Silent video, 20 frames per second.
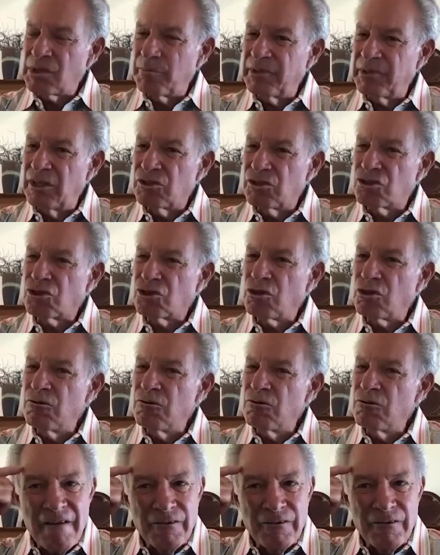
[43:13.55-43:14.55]
it becomes
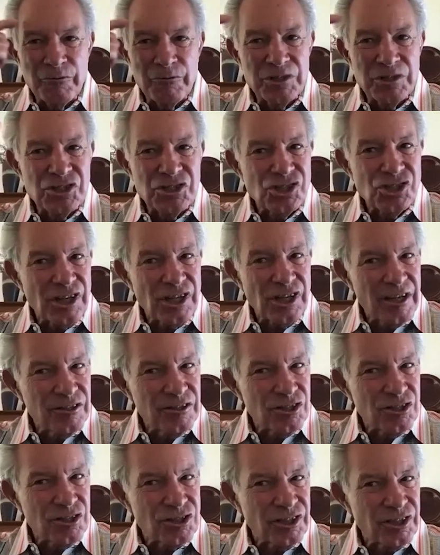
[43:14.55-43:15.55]
possible, everyone
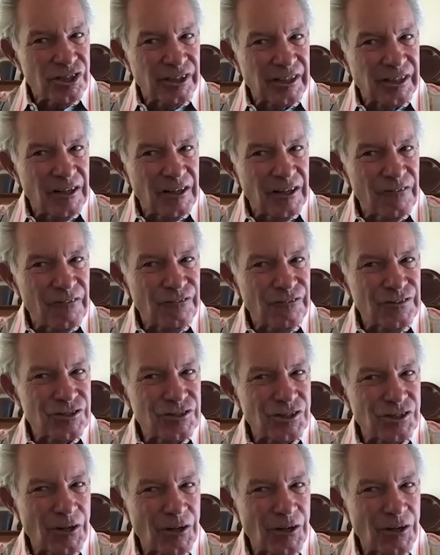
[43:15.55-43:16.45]
changes their comfort zone.